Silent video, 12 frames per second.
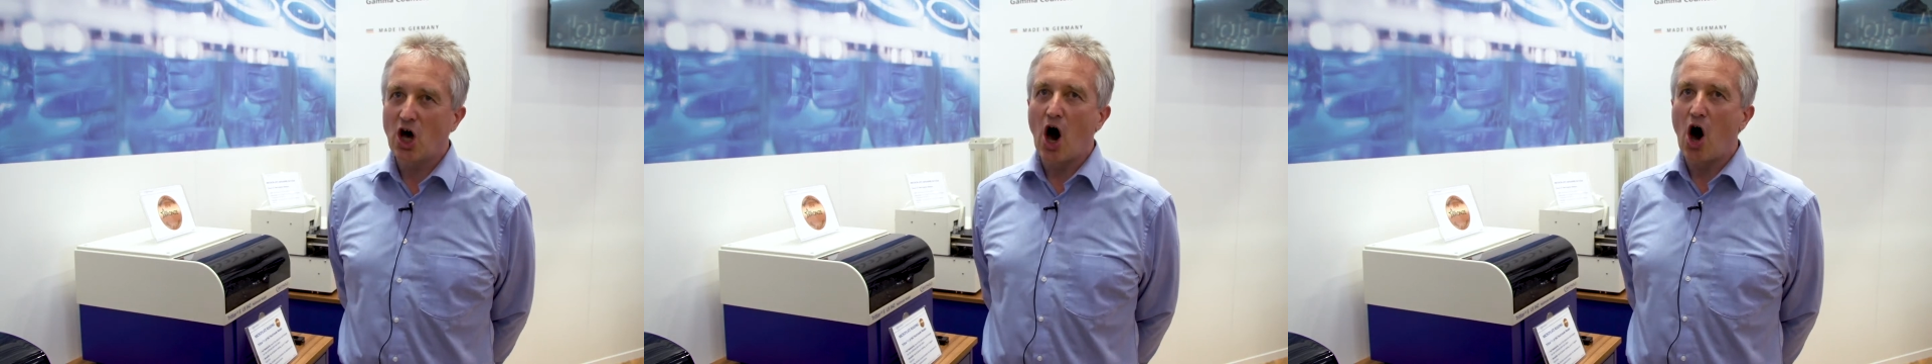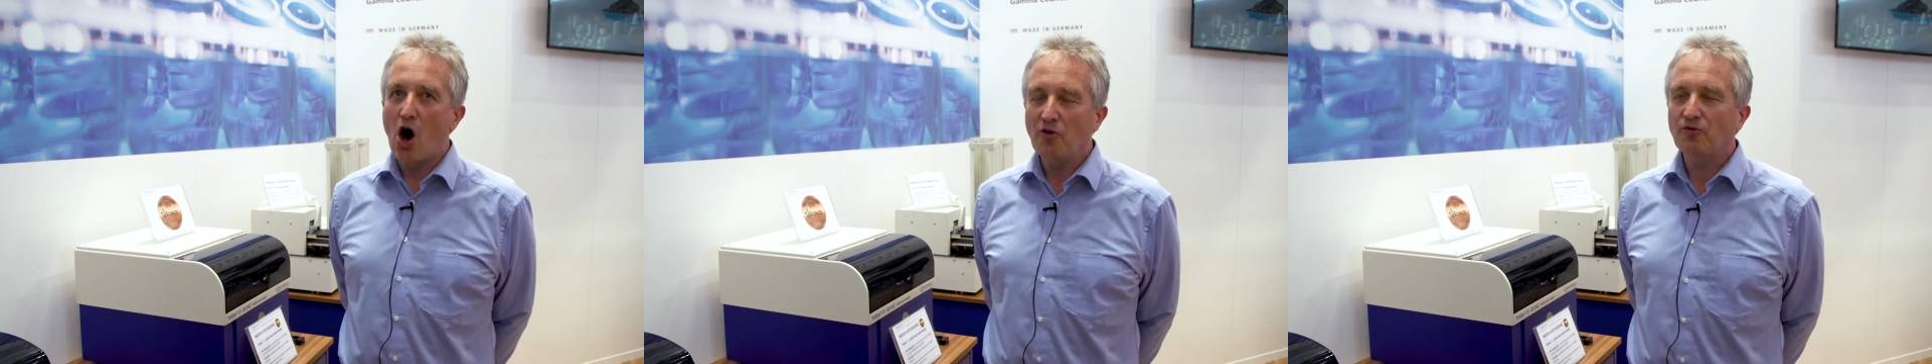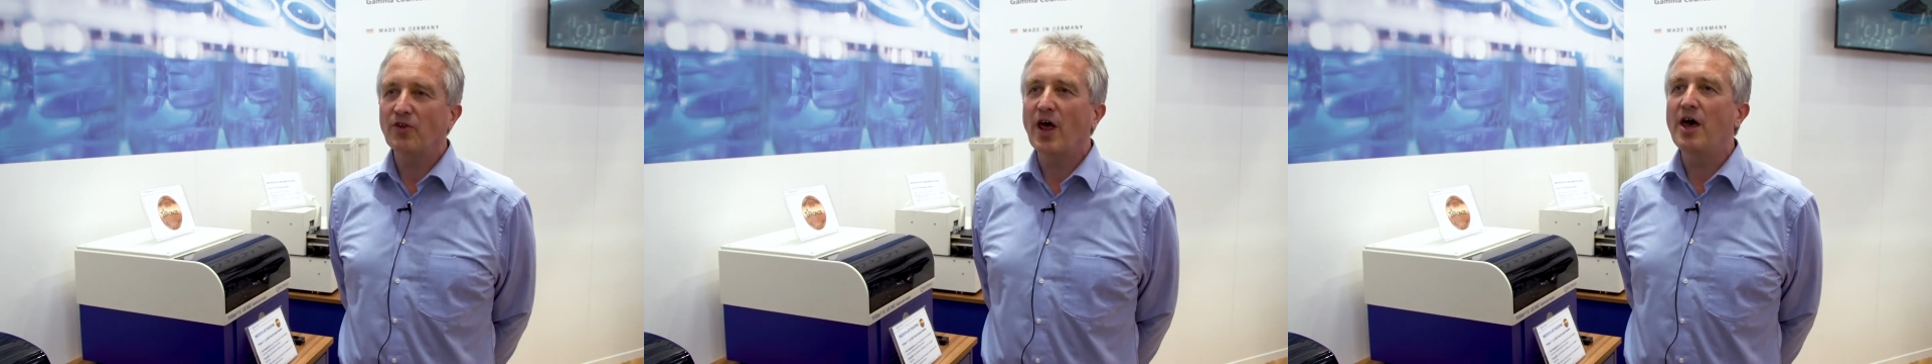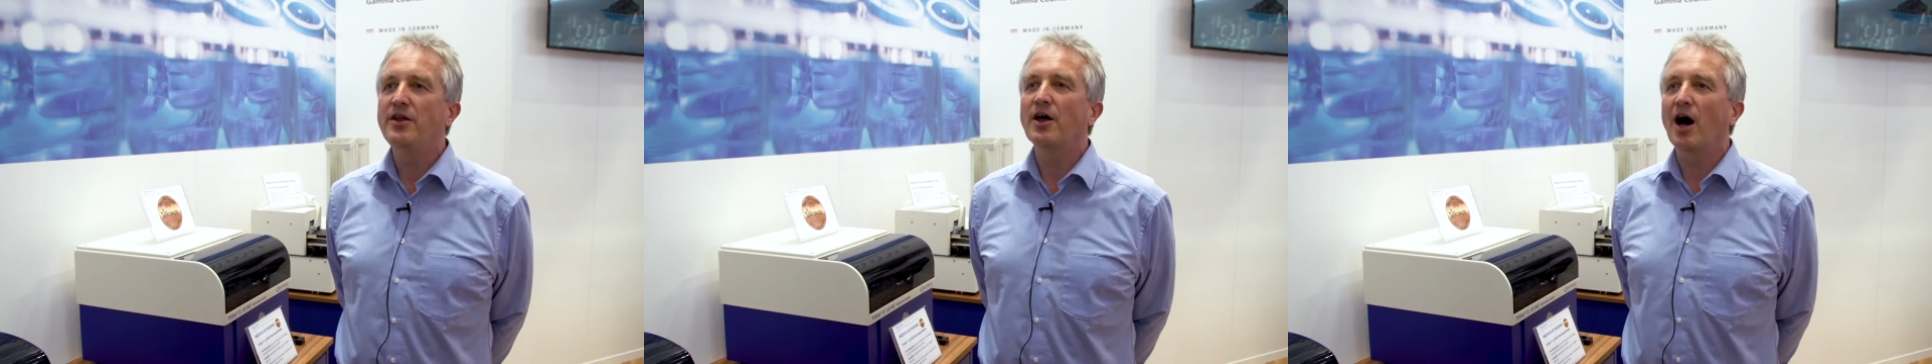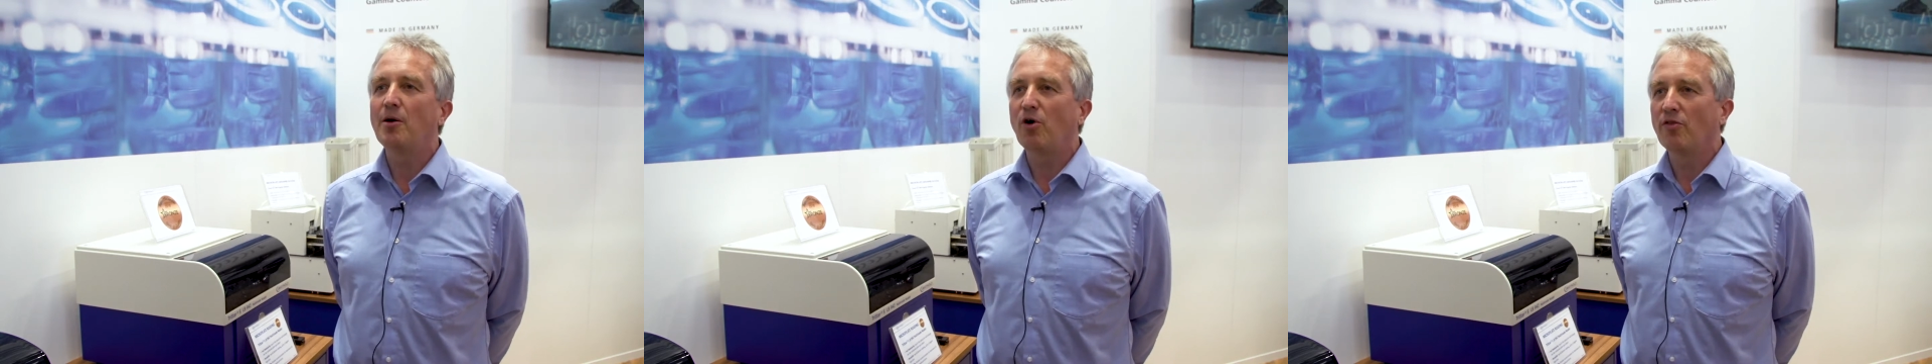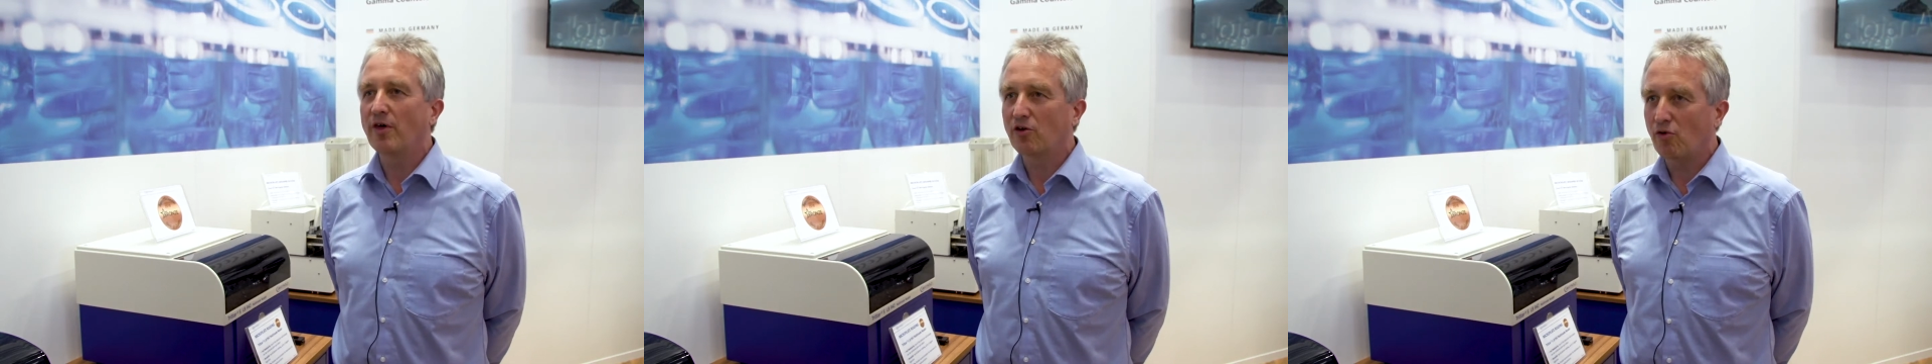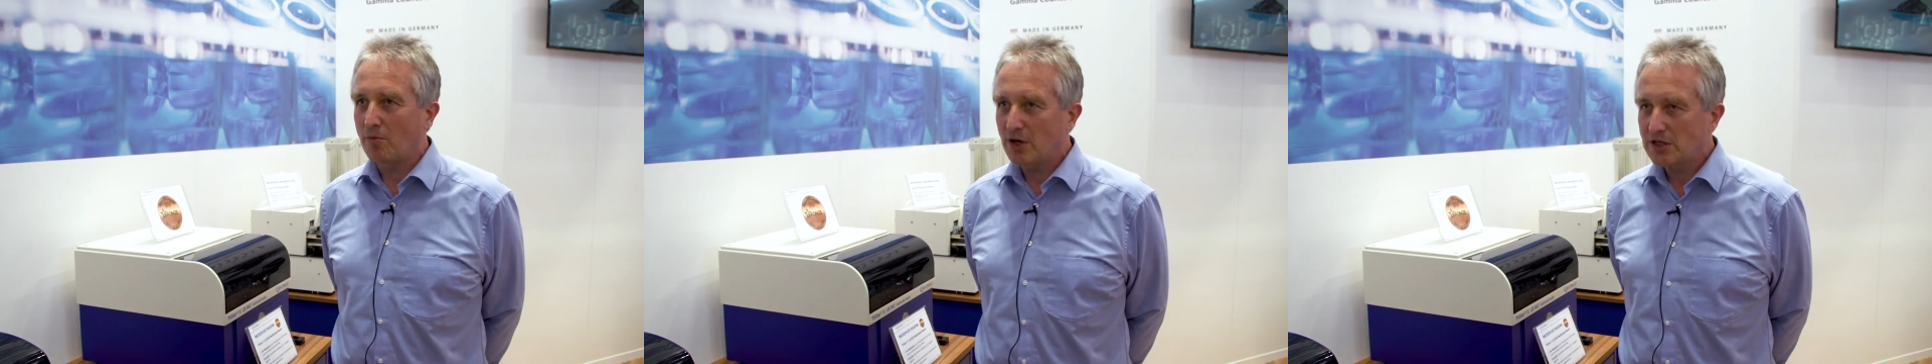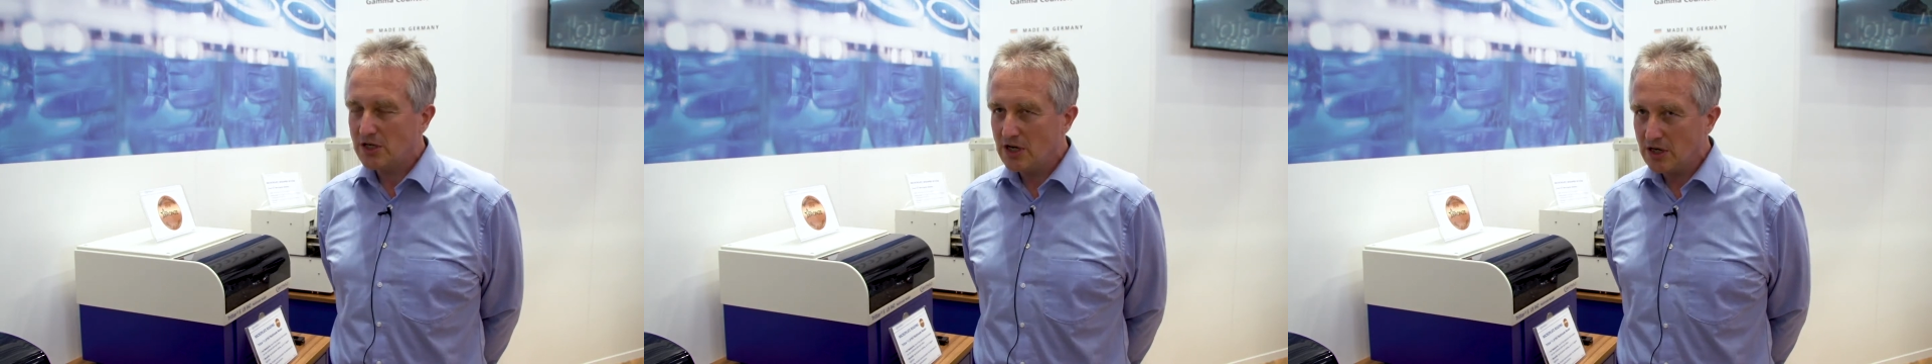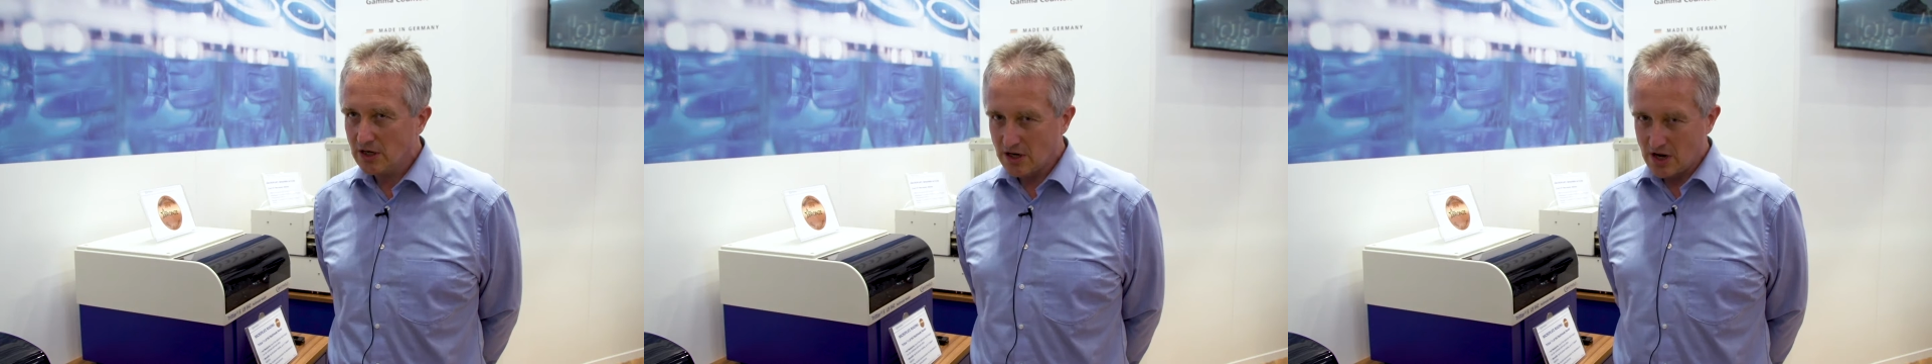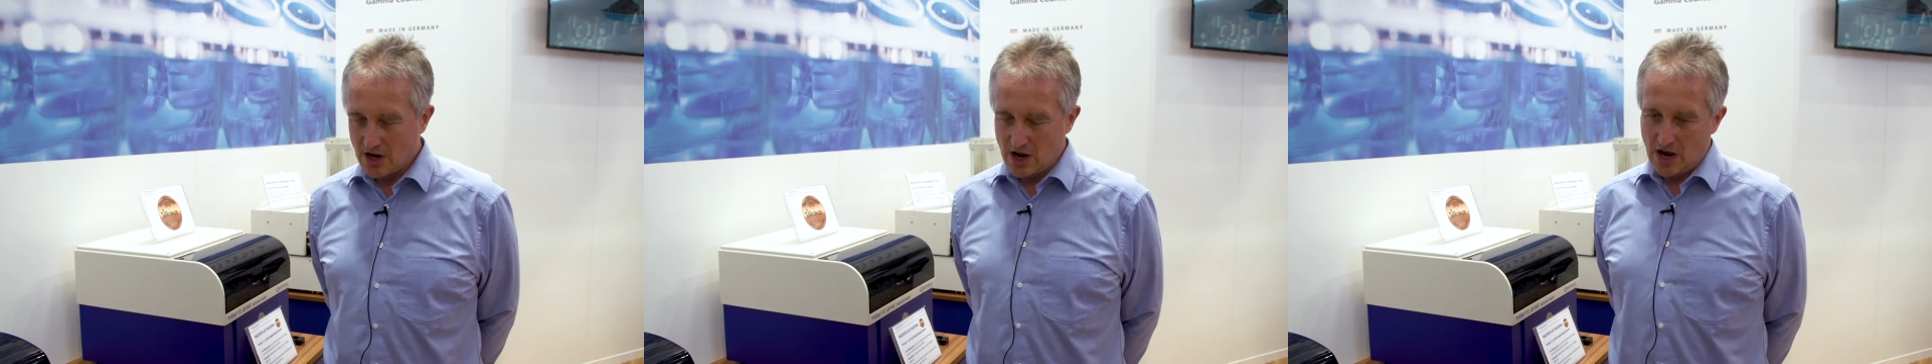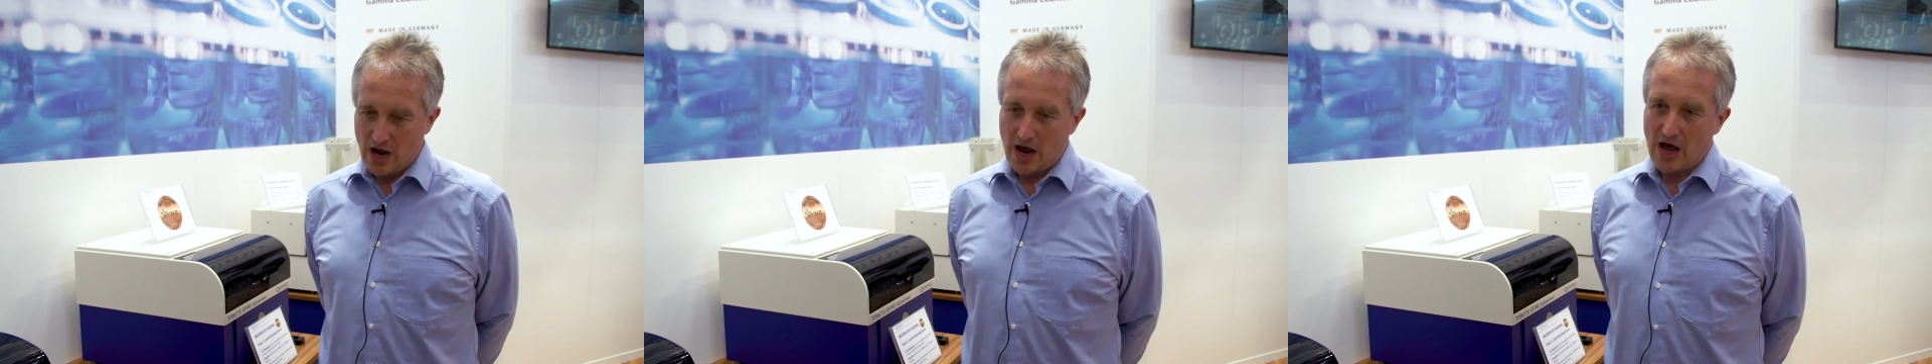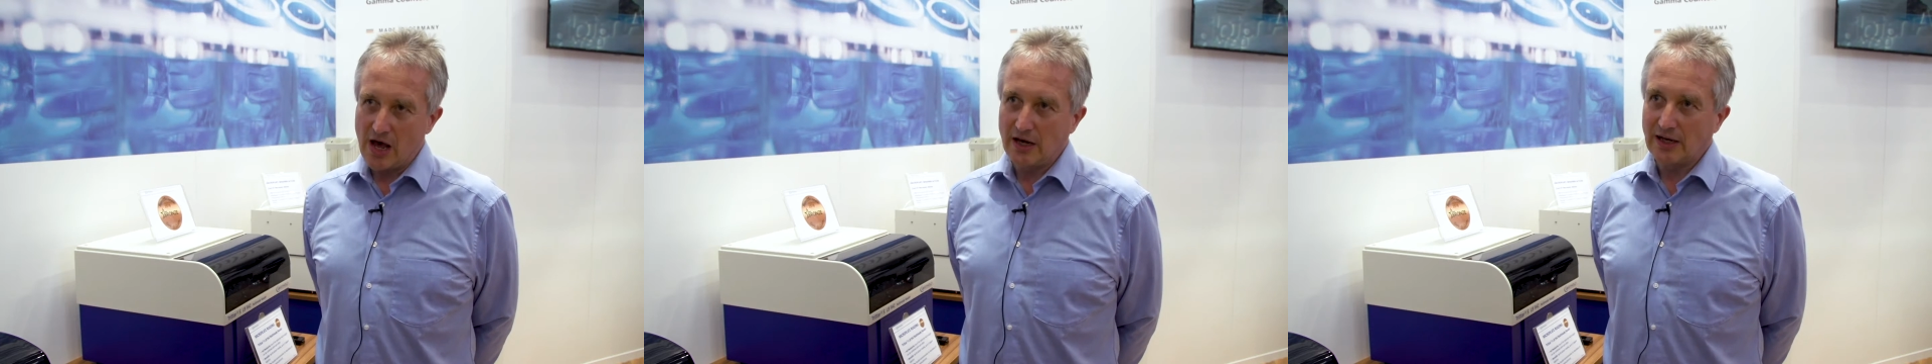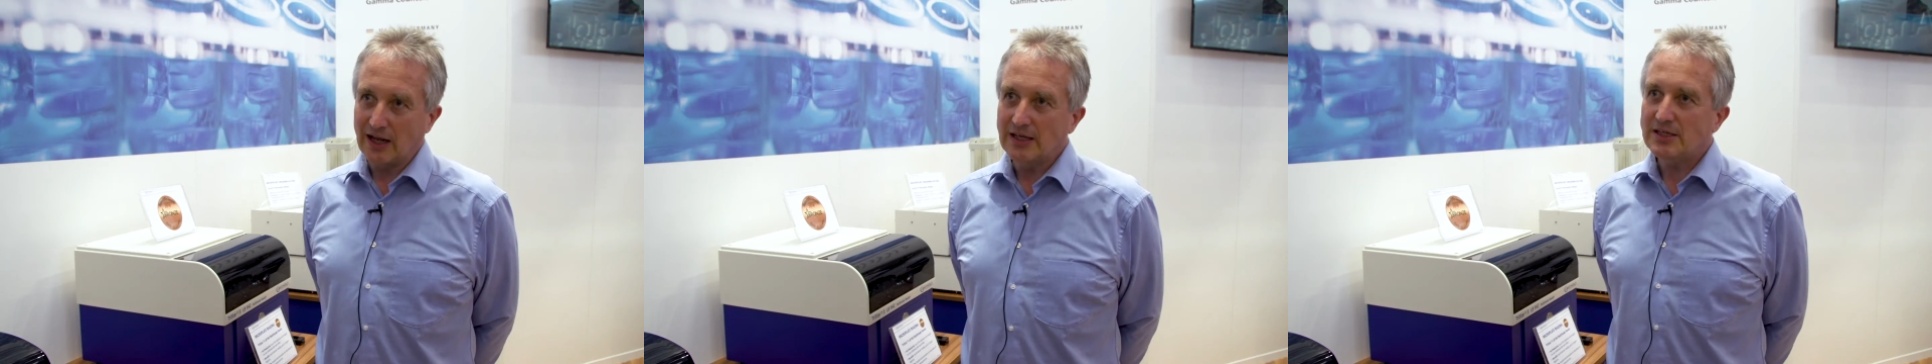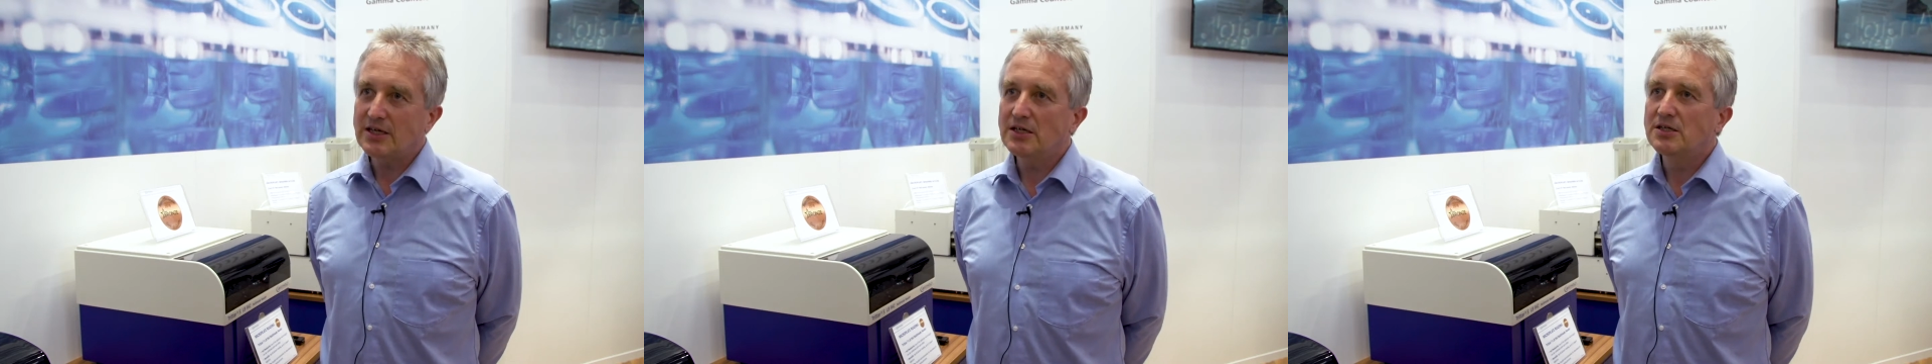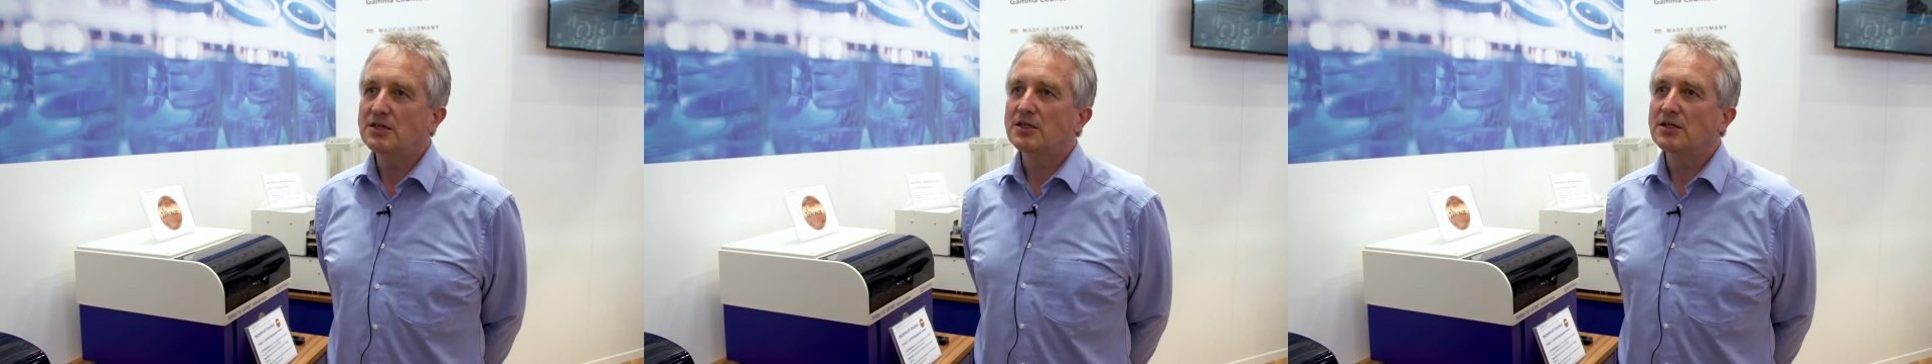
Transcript: often end up on the chromatin and elicit